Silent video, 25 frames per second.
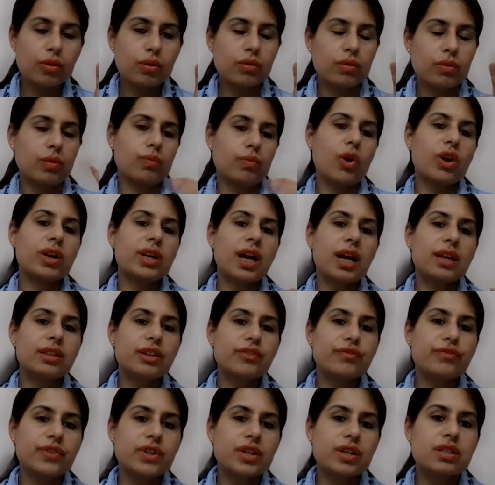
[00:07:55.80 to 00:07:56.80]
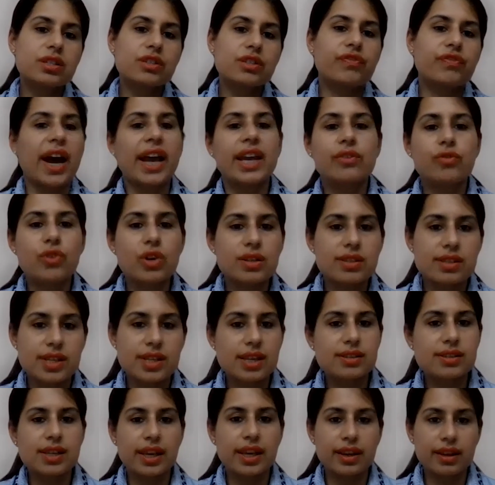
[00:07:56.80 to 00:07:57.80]
what are the first 5 or
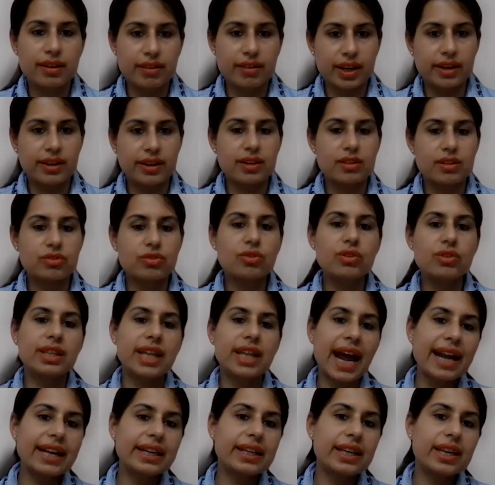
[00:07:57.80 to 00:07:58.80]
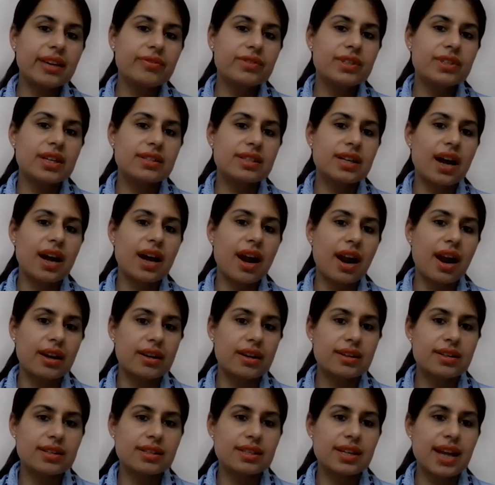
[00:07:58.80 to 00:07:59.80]
6 ingredients. So that gives us an
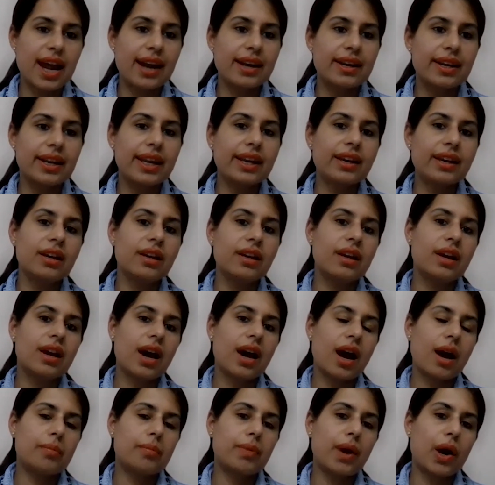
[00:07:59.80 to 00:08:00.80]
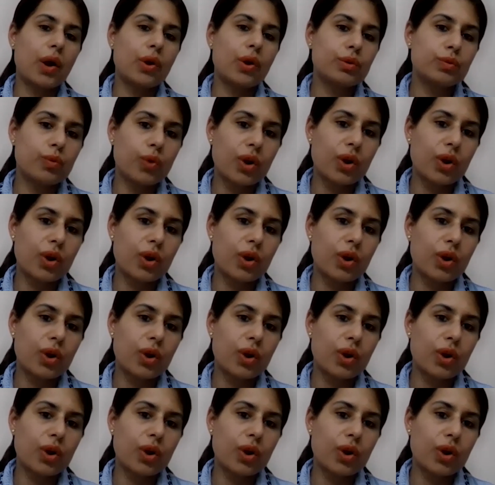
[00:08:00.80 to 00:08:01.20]
understanding about